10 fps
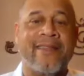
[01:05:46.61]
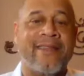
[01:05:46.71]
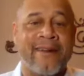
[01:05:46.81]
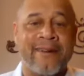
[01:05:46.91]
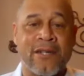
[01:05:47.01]

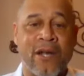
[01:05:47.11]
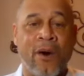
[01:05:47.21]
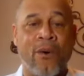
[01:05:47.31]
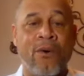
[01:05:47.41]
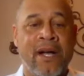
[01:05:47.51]
there.
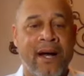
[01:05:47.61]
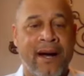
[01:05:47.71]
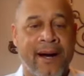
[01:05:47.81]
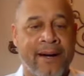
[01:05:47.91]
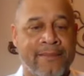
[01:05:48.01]
So
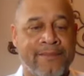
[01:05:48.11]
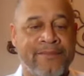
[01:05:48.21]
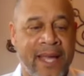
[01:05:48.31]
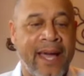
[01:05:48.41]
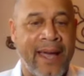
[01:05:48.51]

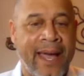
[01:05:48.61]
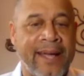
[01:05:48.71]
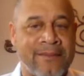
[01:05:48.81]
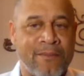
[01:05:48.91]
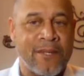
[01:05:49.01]

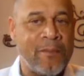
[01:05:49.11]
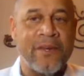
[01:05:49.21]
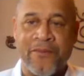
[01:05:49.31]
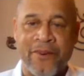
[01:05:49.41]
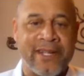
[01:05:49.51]
don't be
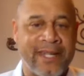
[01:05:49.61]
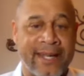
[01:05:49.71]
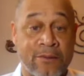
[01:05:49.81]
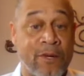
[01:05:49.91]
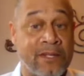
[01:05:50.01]
afraid to
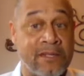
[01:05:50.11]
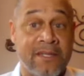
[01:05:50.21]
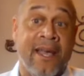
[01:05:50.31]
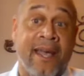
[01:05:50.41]
ask questions.